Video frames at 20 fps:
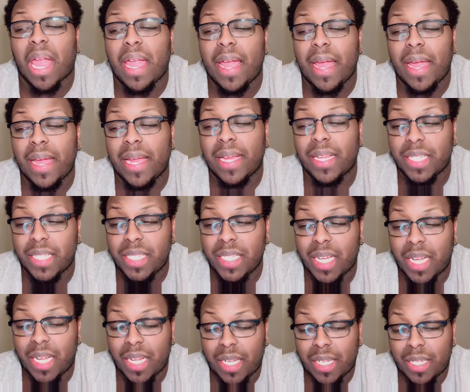
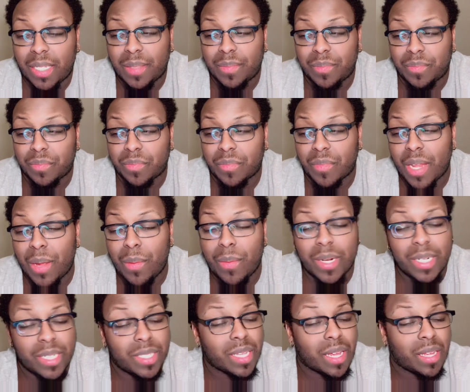And they
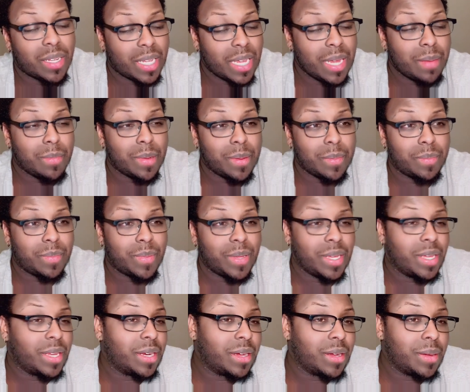wanted to talk to him,
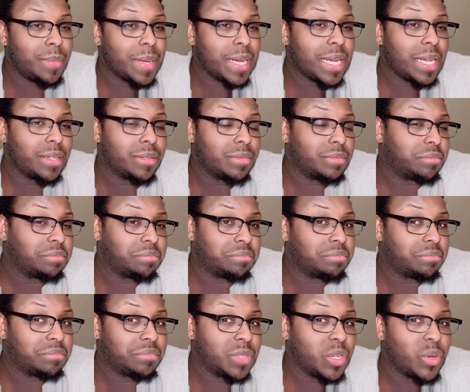you know, about
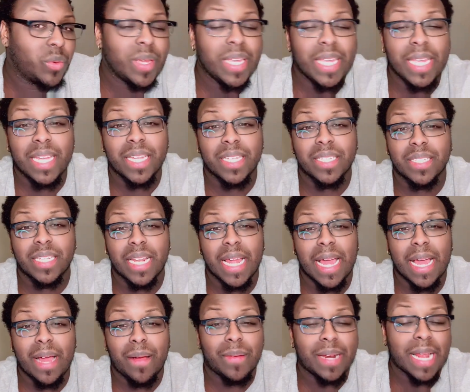who he is
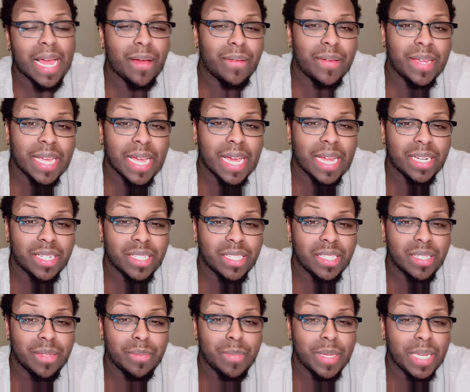now and how he got
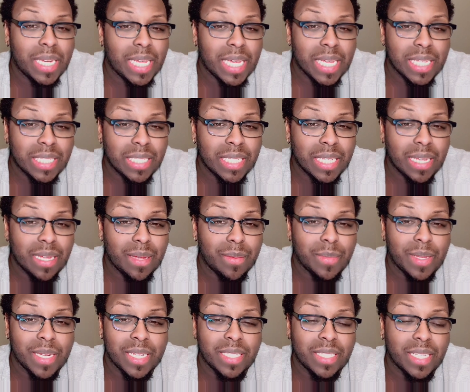into
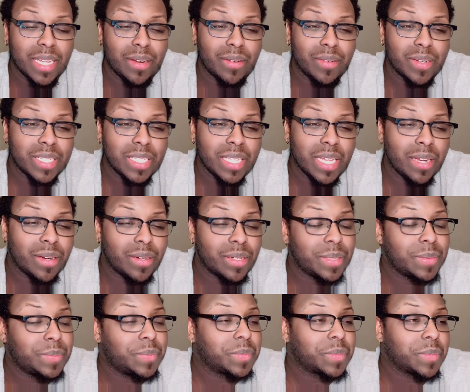BDSM, et cetera, et
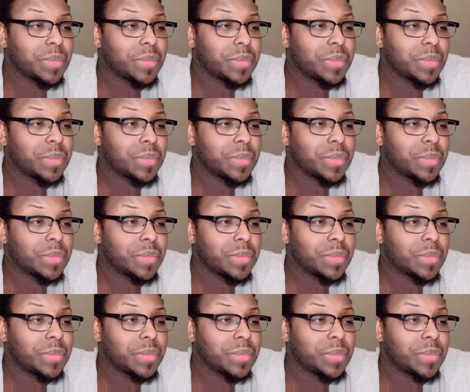cetera.